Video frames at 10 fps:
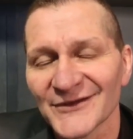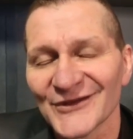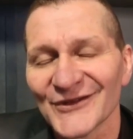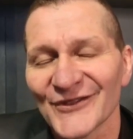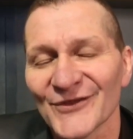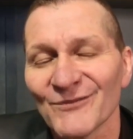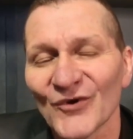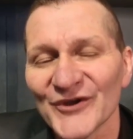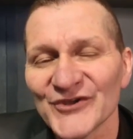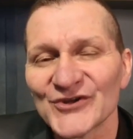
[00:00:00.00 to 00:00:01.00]
the more
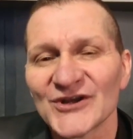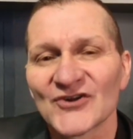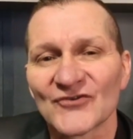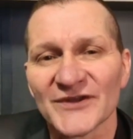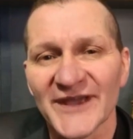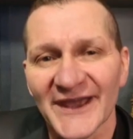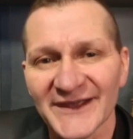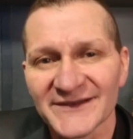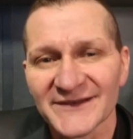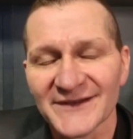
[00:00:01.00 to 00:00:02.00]
you can create,
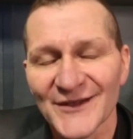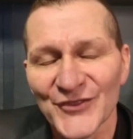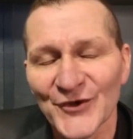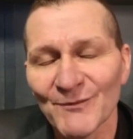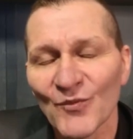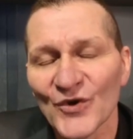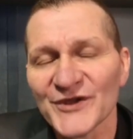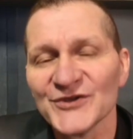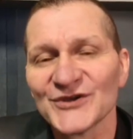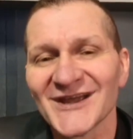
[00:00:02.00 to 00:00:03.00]
the more
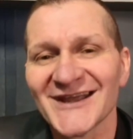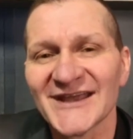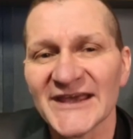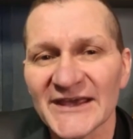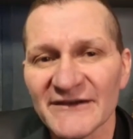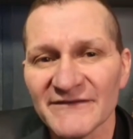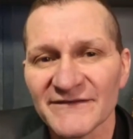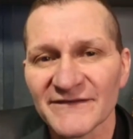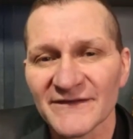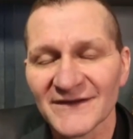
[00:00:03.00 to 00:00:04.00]
you can
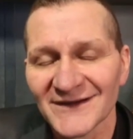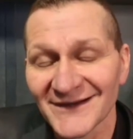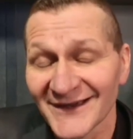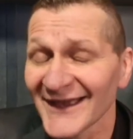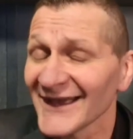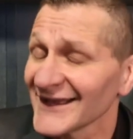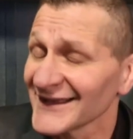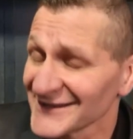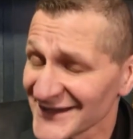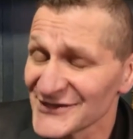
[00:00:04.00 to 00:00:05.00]
give.
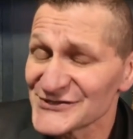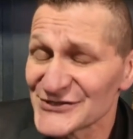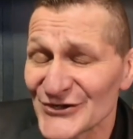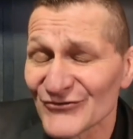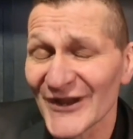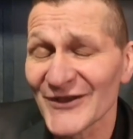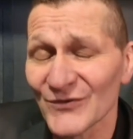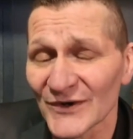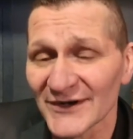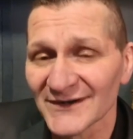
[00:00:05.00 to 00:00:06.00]
And here's the great
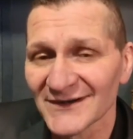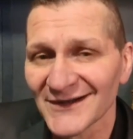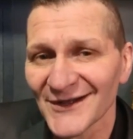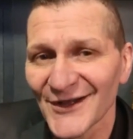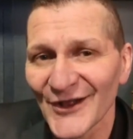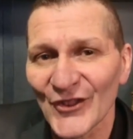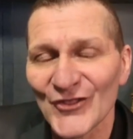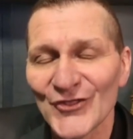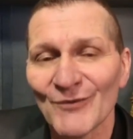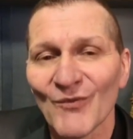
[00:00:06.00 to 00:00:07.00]
one,
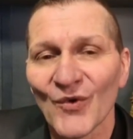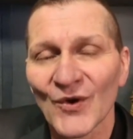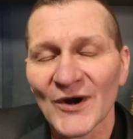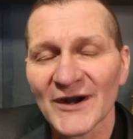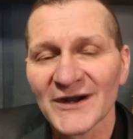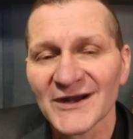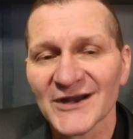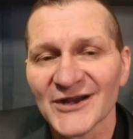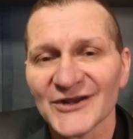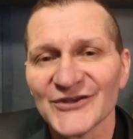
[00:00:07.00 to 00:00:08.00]
the more
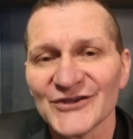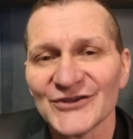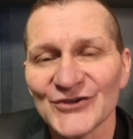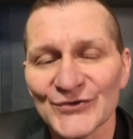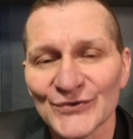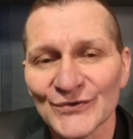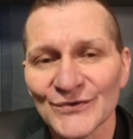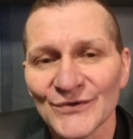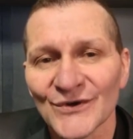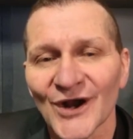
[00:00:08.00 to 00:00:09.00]
you
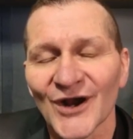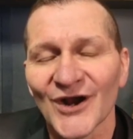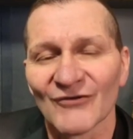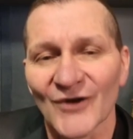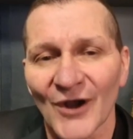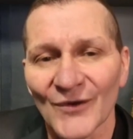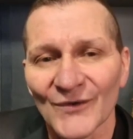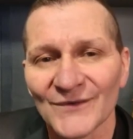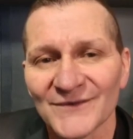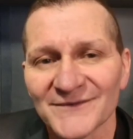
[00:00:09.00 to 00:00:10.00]
grow.
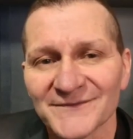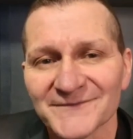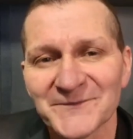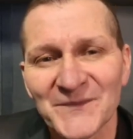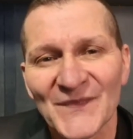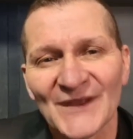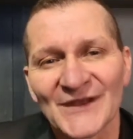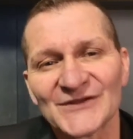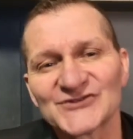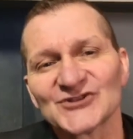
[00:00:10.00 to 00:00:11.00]

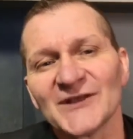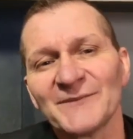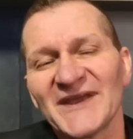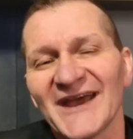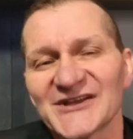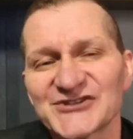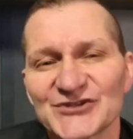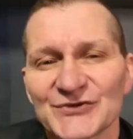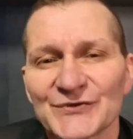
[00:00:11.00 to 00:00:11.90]
So let me ask you,